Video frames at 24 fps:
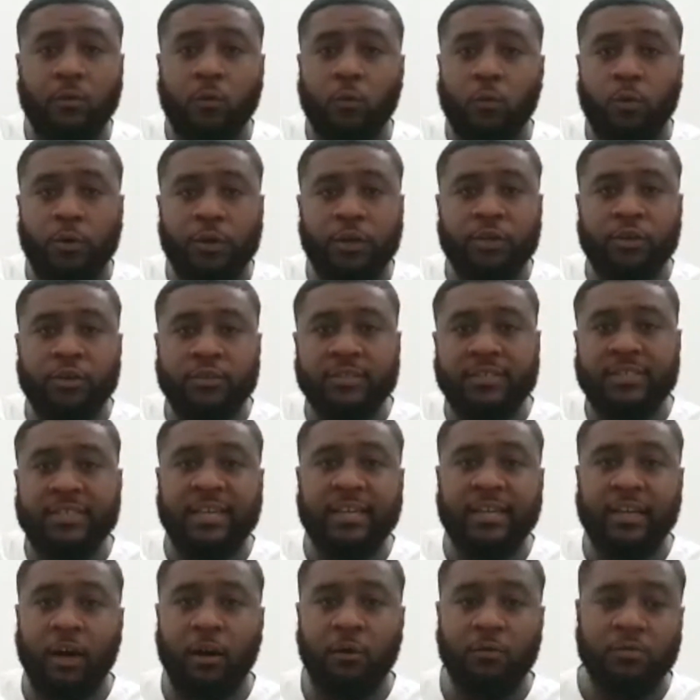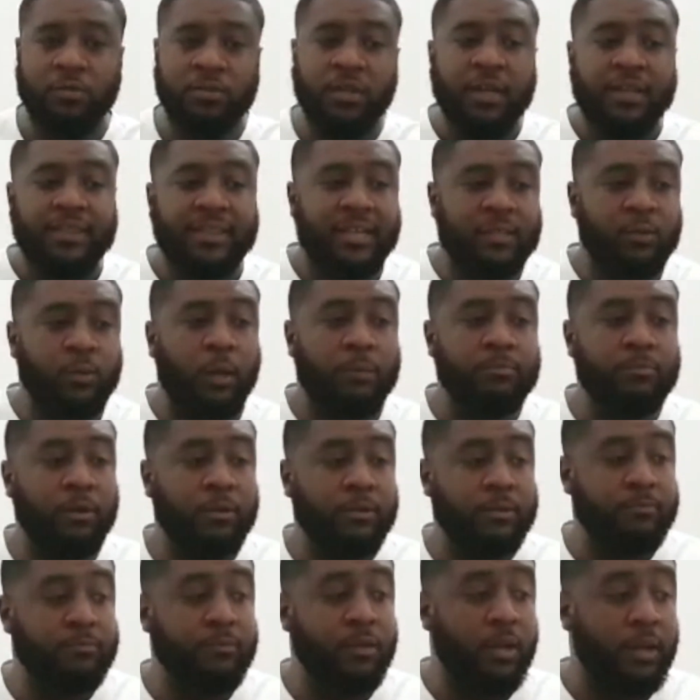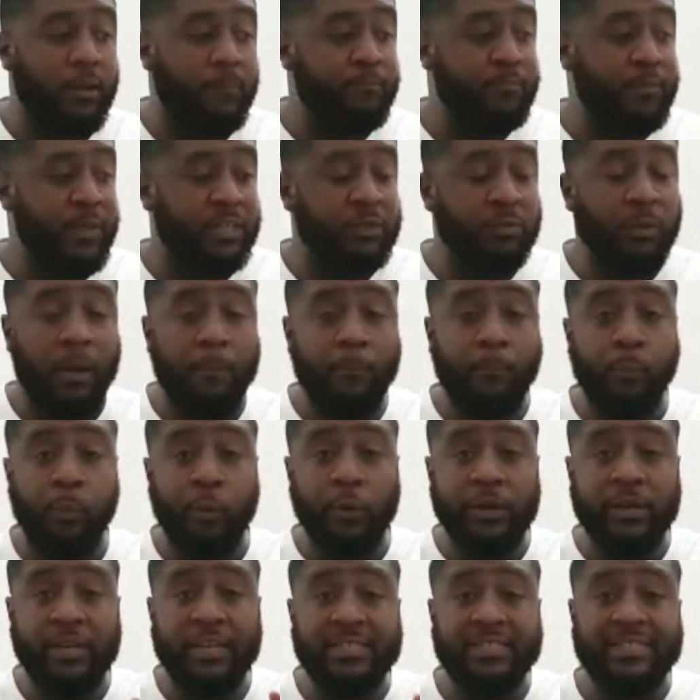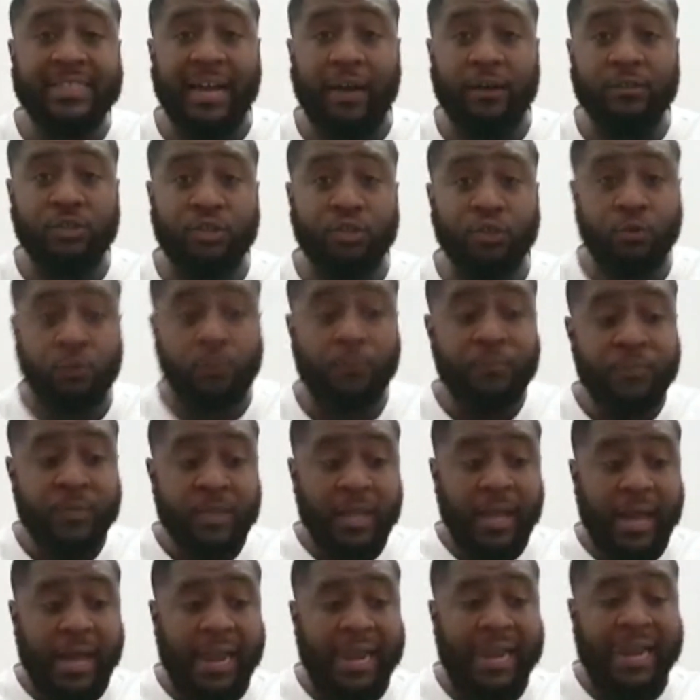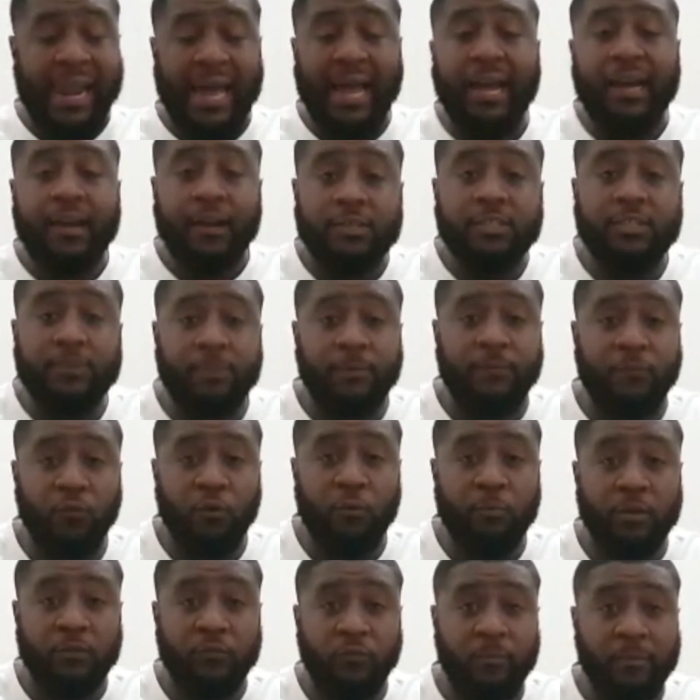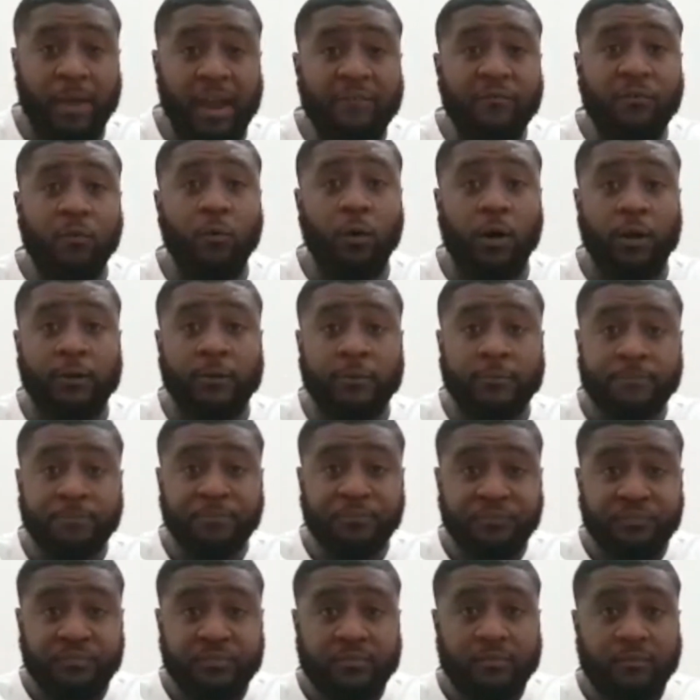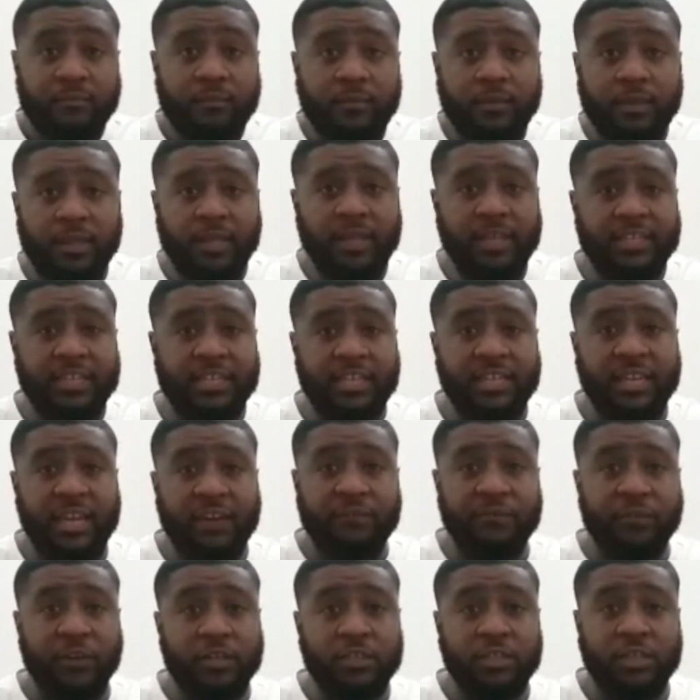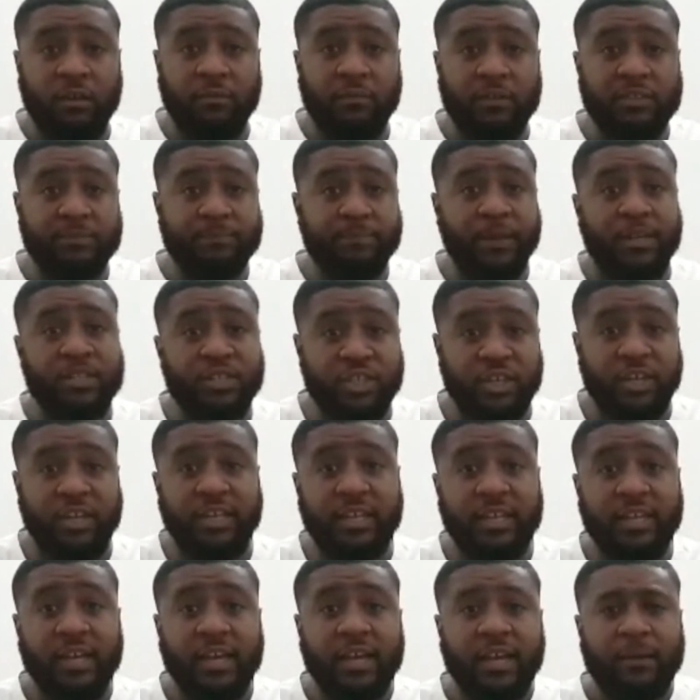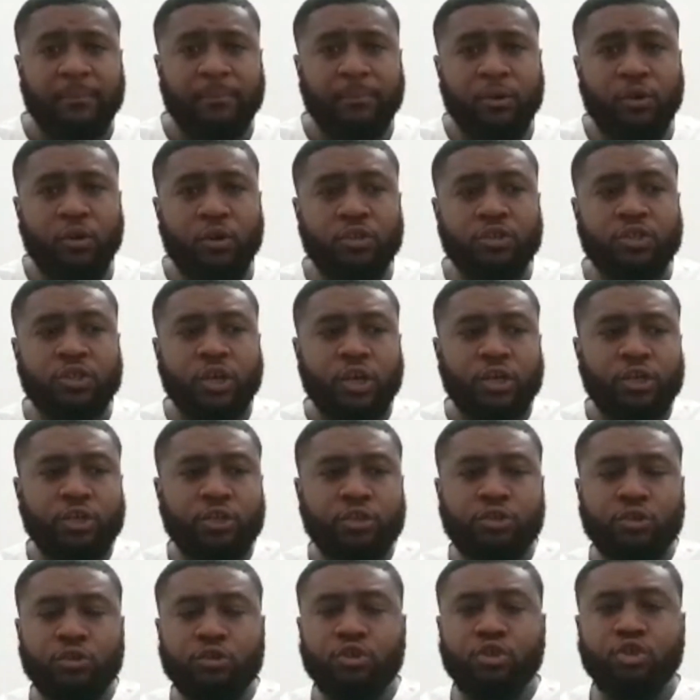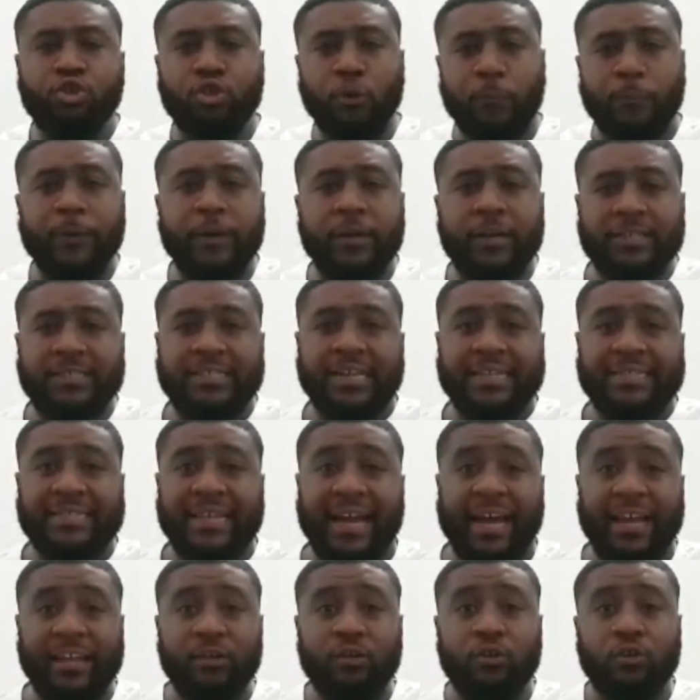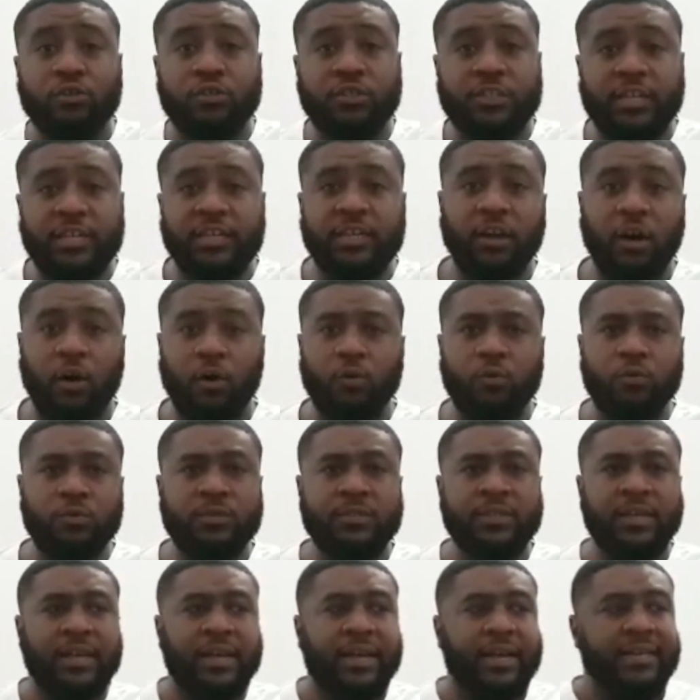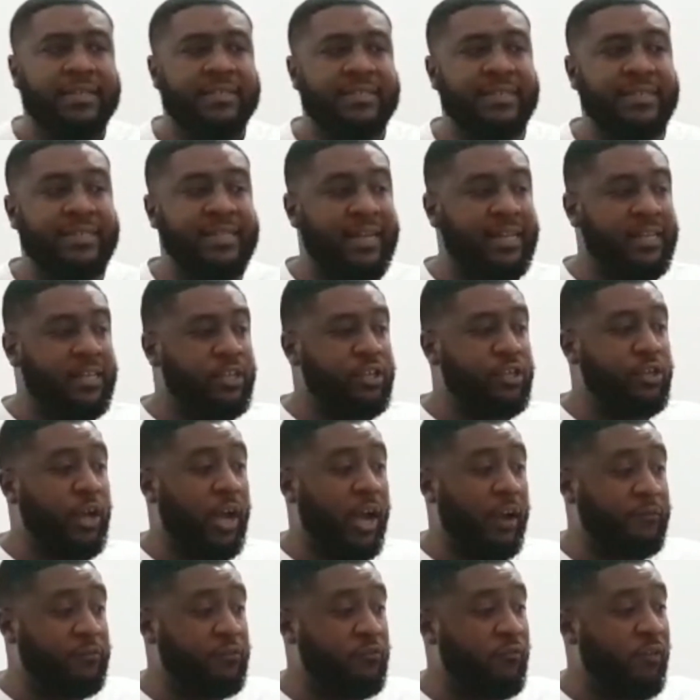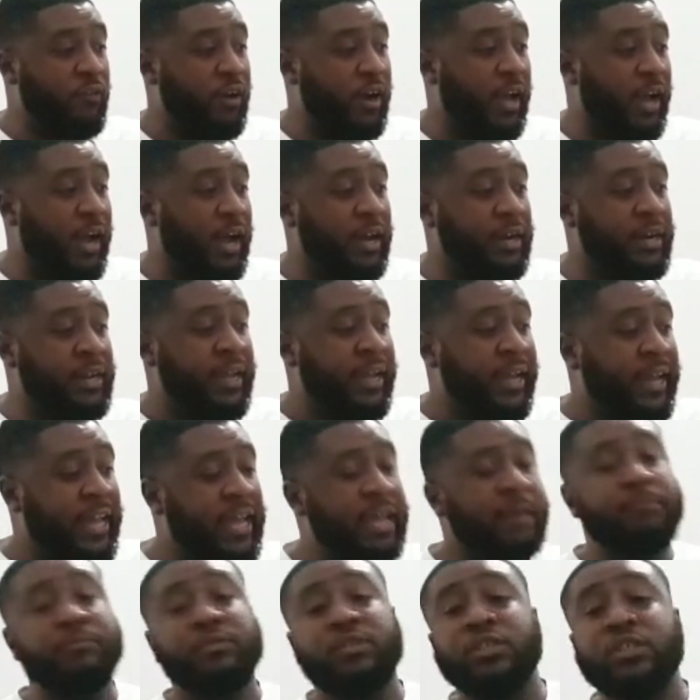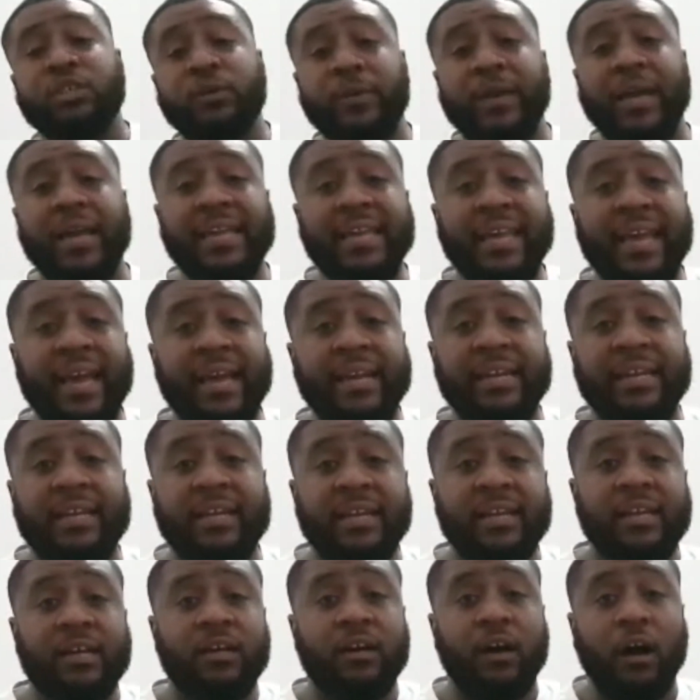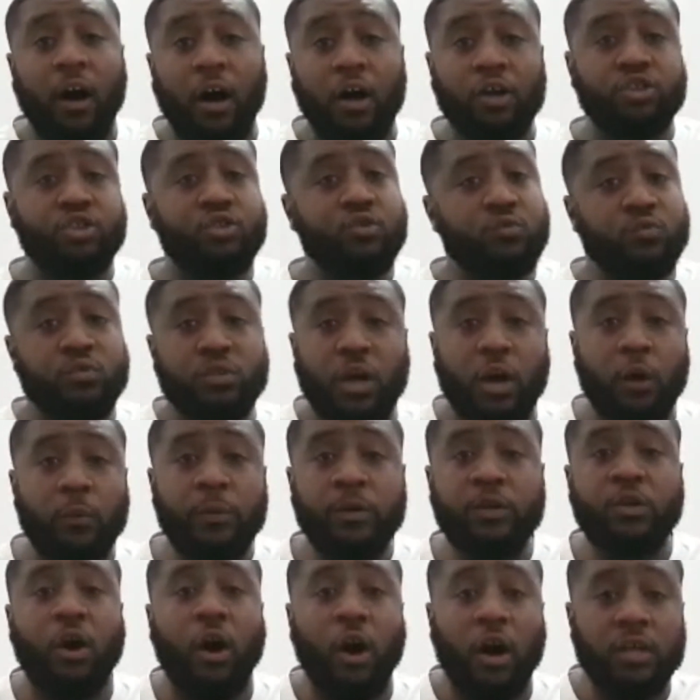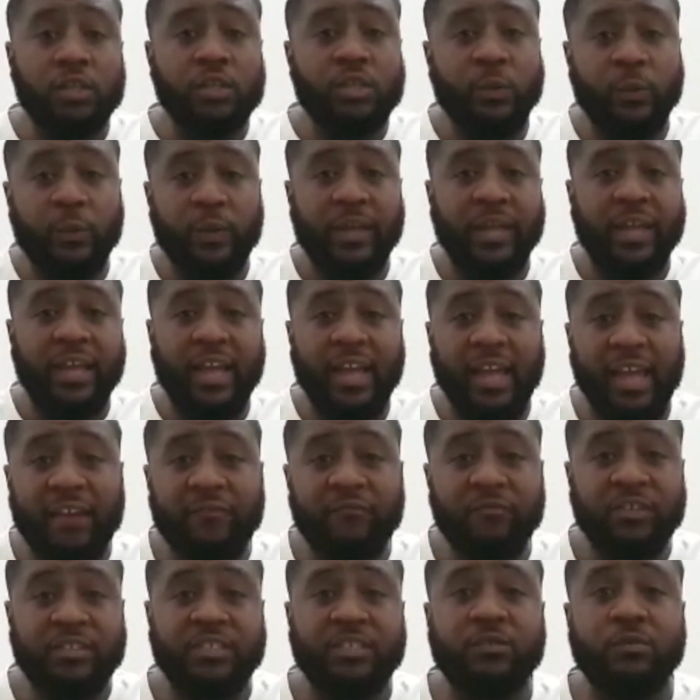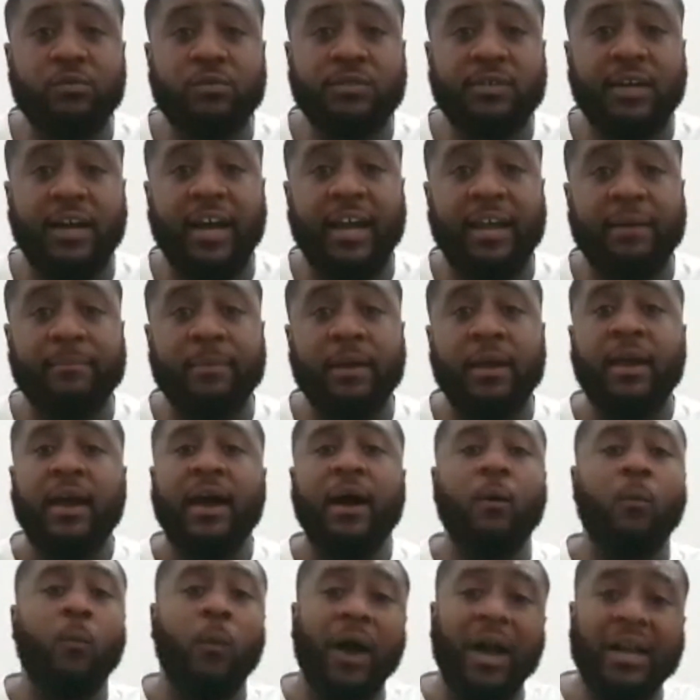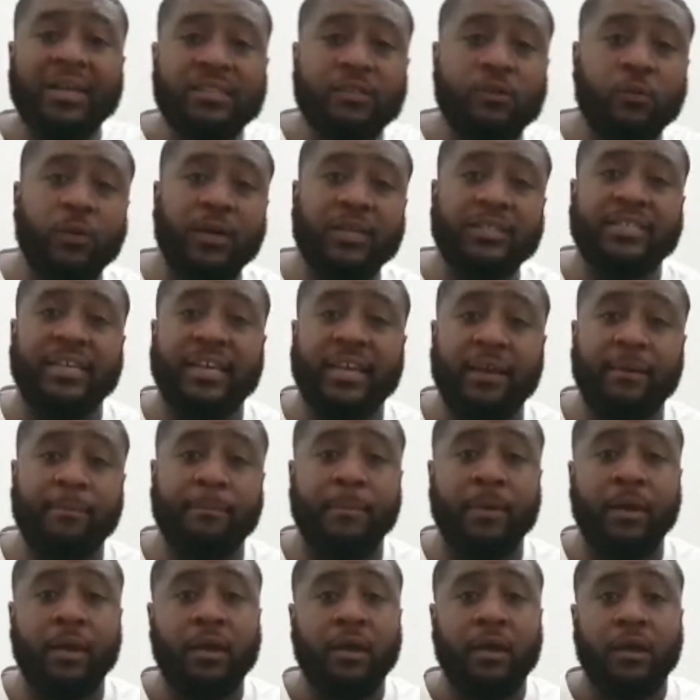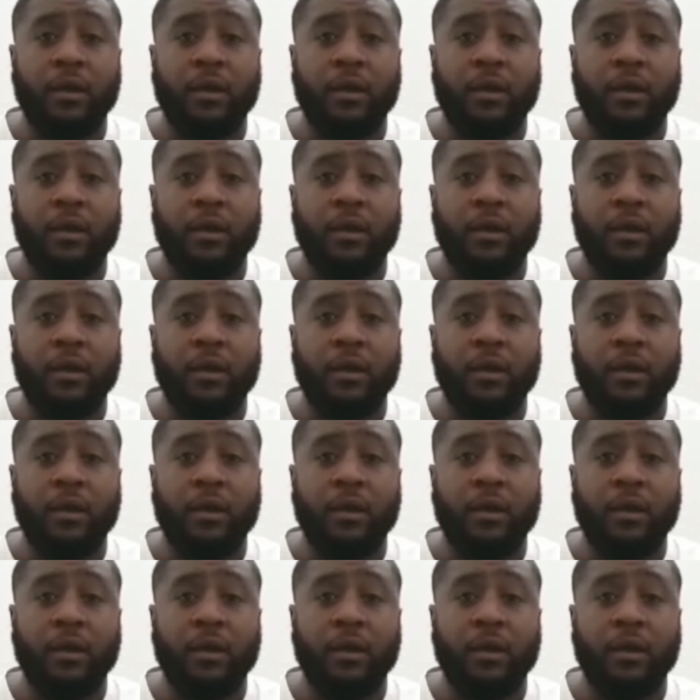want to concede goals. That's why that's why I'm putting this down to a lacklustre performance from everyone in that first half, especially because you do stupidness like that and concede goals, so that you have to rely on him to do it again. Arsenal, no, we can't do it every single time. And why is it always him?